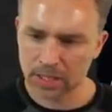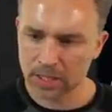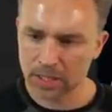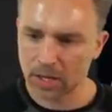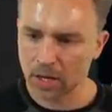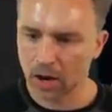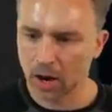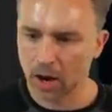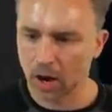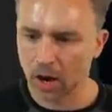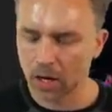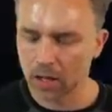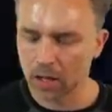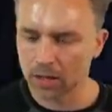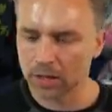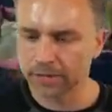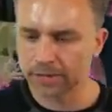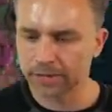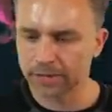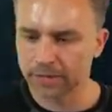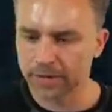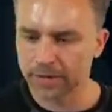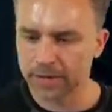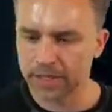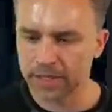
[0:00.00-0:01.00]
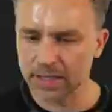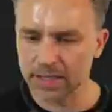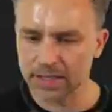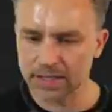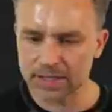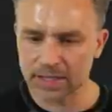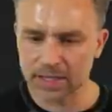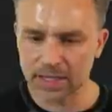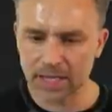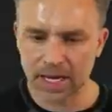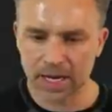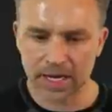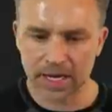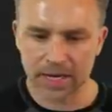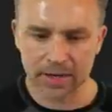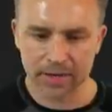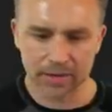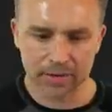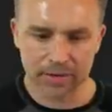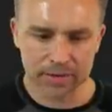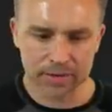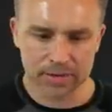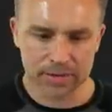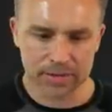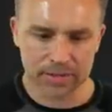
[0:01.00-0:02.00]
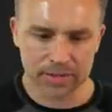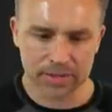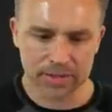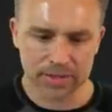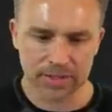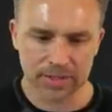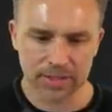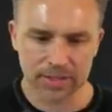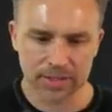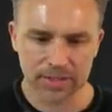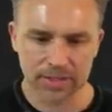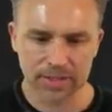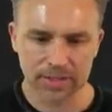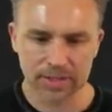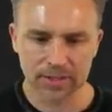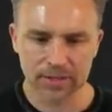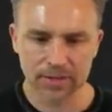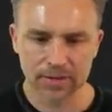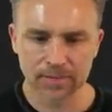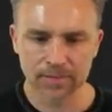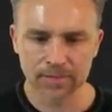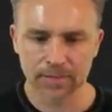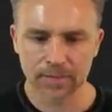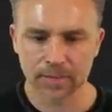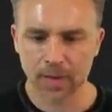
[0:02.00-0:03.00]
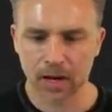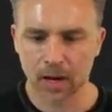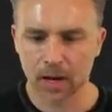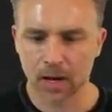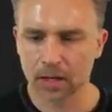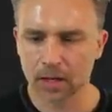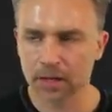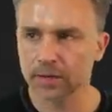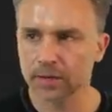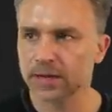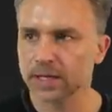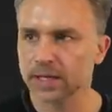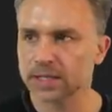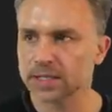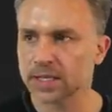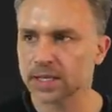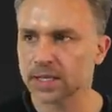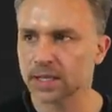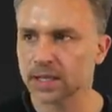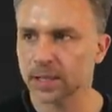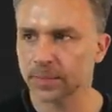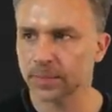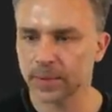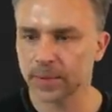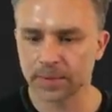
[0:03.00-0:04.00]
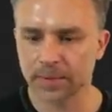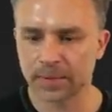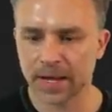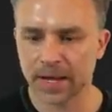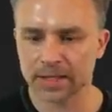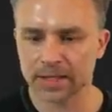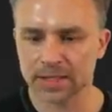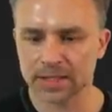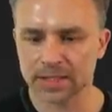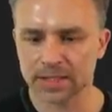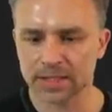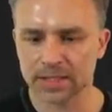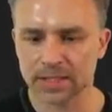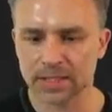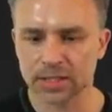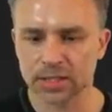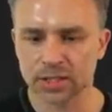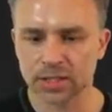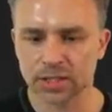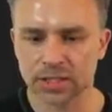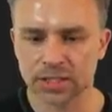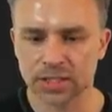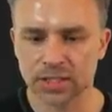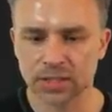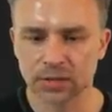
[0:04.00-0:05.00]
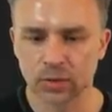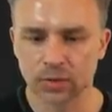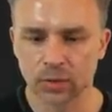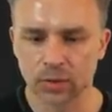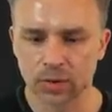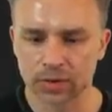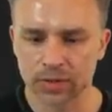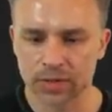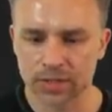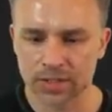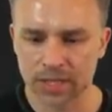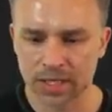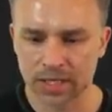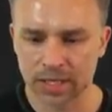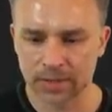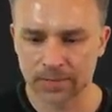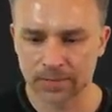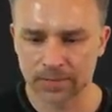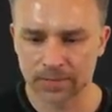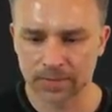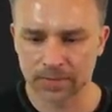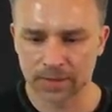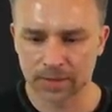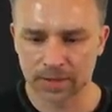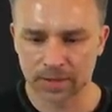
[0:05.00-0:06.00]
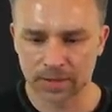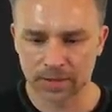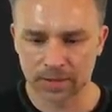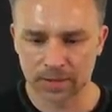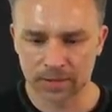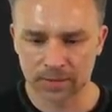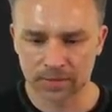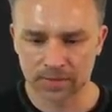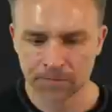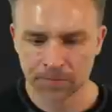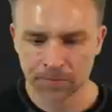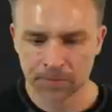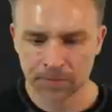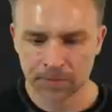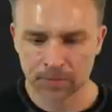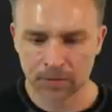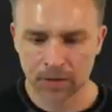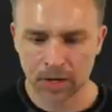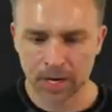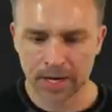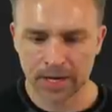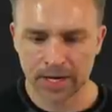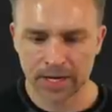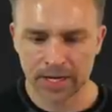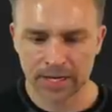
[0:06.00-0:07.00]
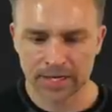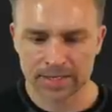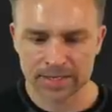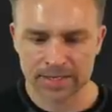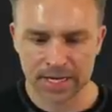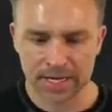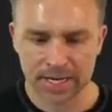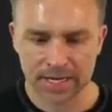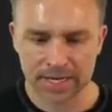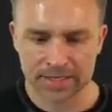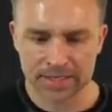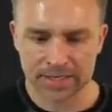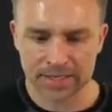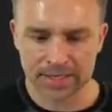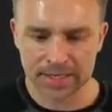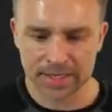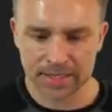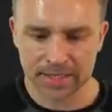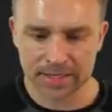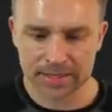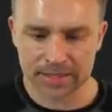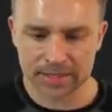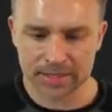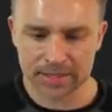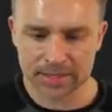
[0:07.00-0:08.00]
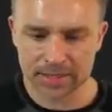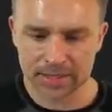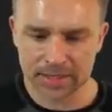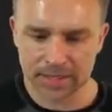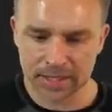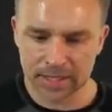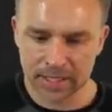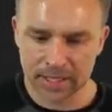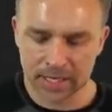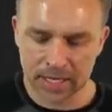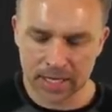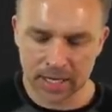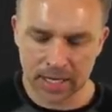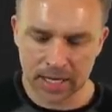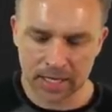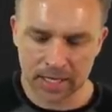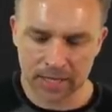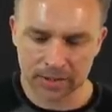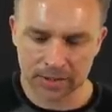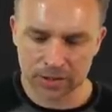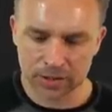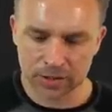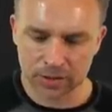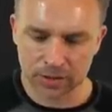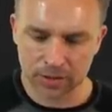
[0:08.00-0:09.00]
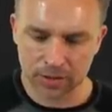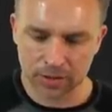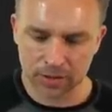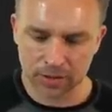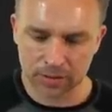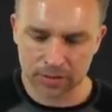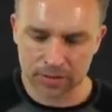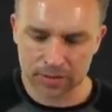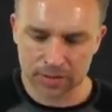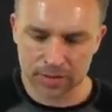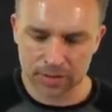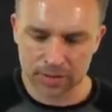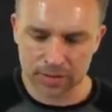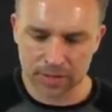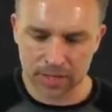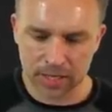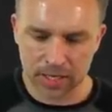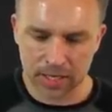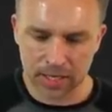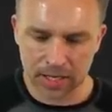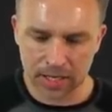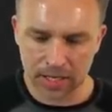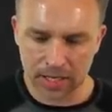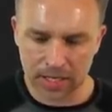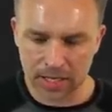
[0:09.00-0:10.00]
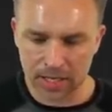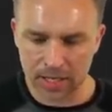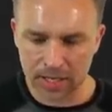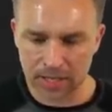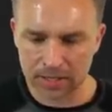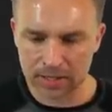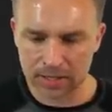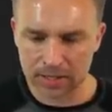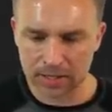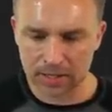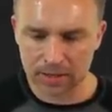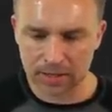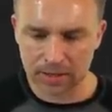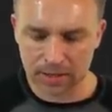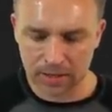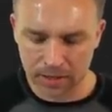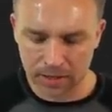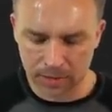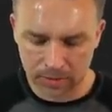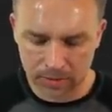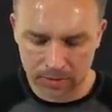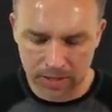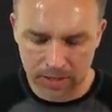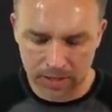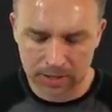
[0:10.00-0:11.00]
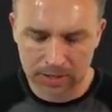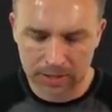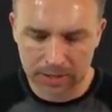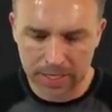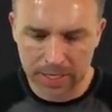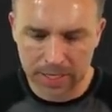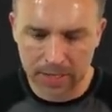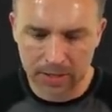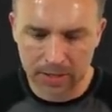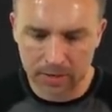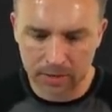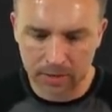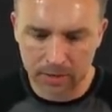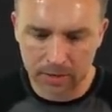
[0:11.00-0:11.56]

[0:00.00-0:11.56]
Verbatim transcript: all of these layers, all of these clipping masks, it just ignores them, right? It takes this and it turns, uh, you know, a layer